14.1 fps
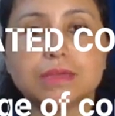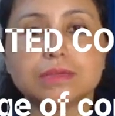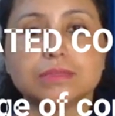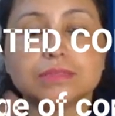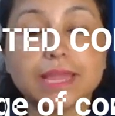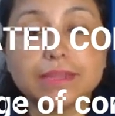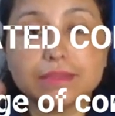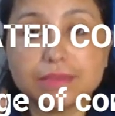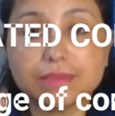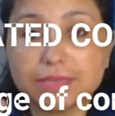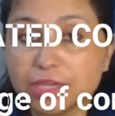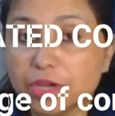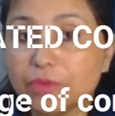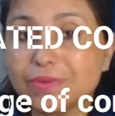Then
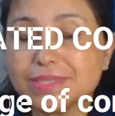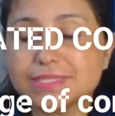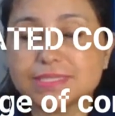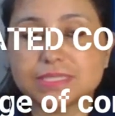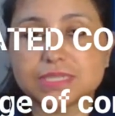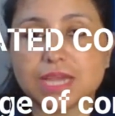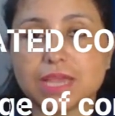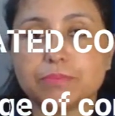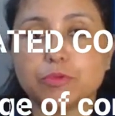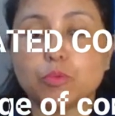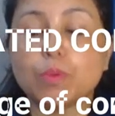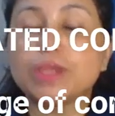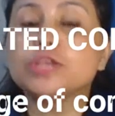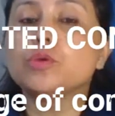here is the time
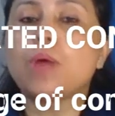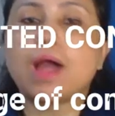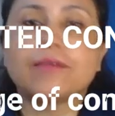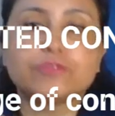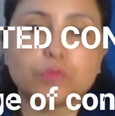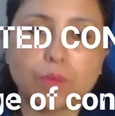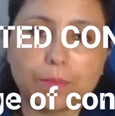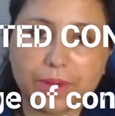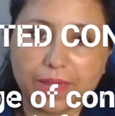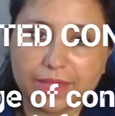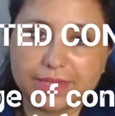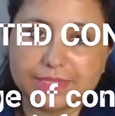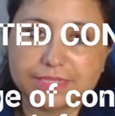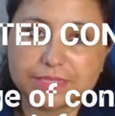where you have to
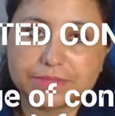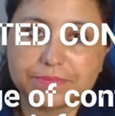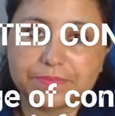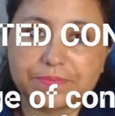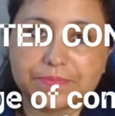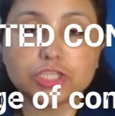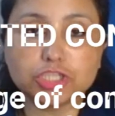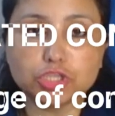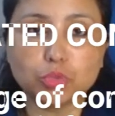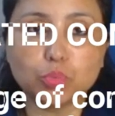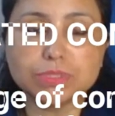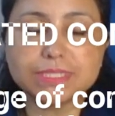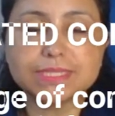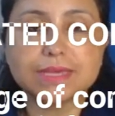apply it. Use